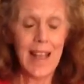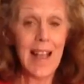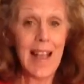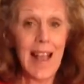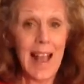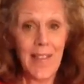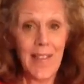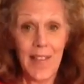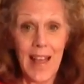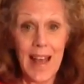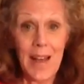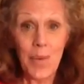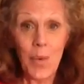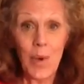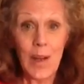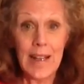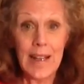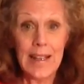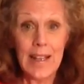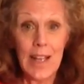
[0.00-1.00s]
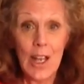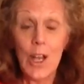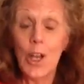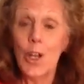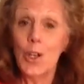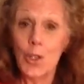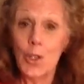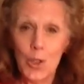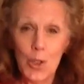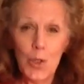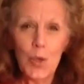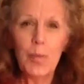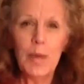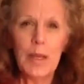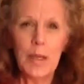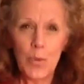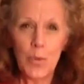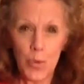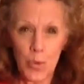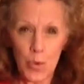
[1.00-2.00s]
And that way, you'll
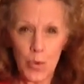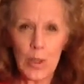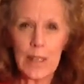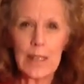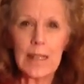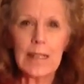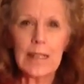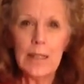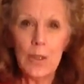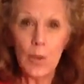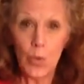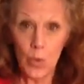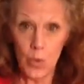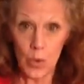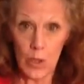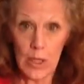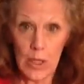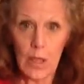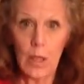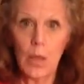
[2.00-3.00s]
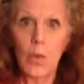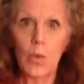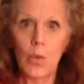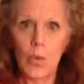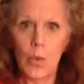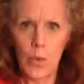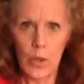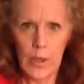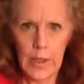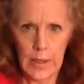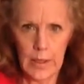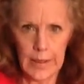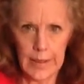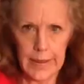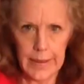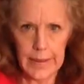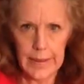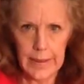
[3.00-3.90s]
be really, really,